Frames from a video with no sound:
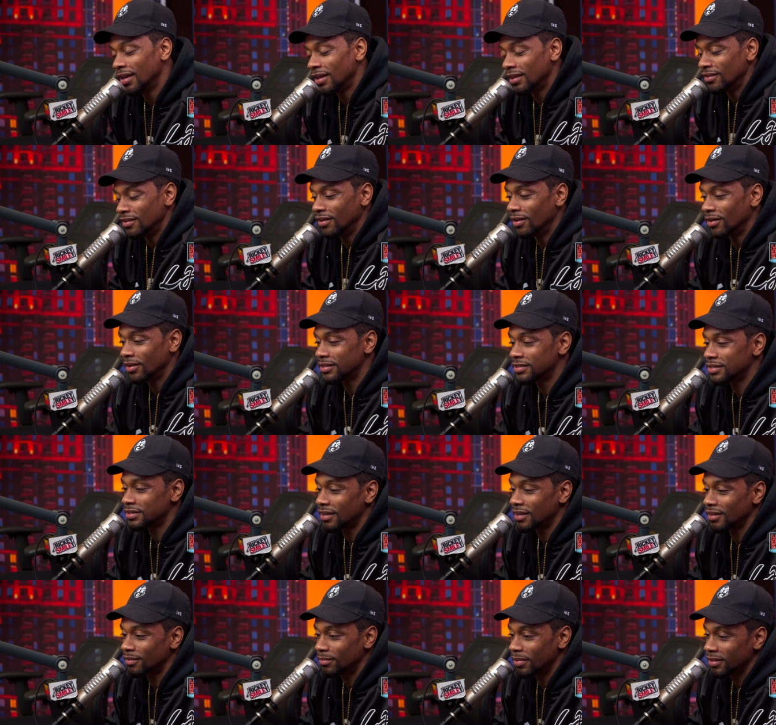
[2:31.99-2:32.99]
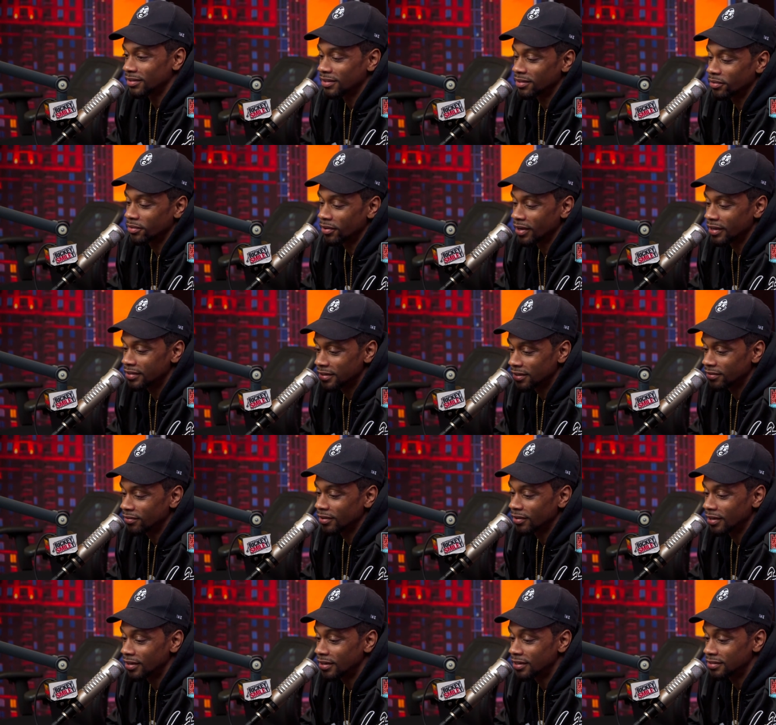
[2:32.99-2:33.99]
you know, it's just all about the
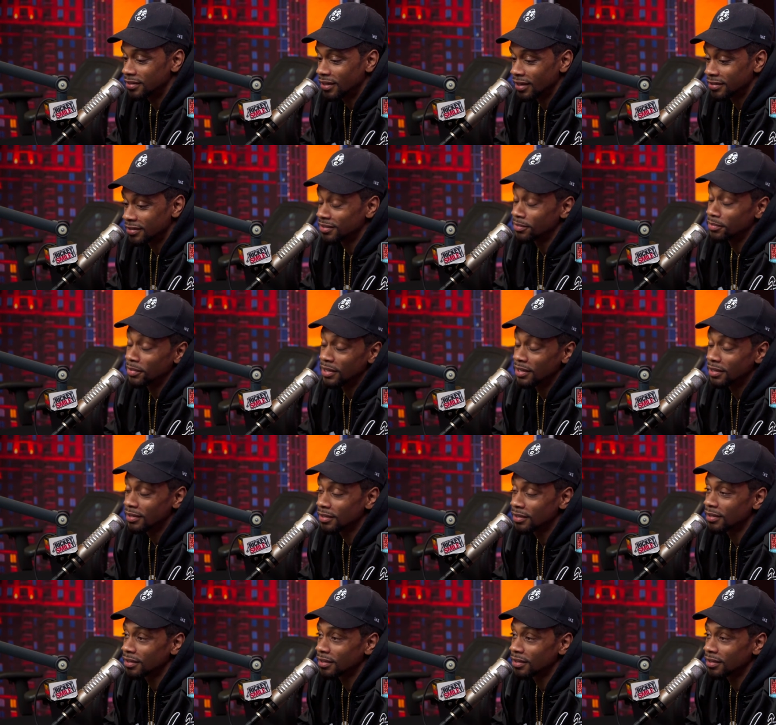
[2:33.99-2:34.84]
creativity these days to me.